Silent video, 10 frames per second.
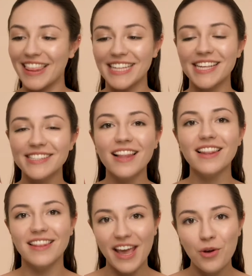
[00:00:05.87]
This is a
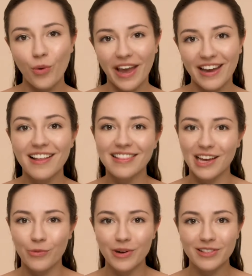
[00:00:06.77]
lightweight,
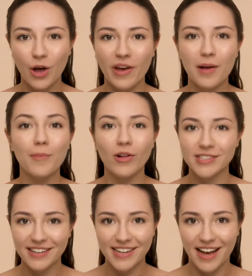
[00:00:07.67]
liquid-glowing
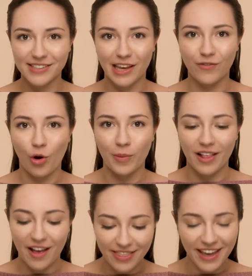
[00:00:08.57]
multitasking formula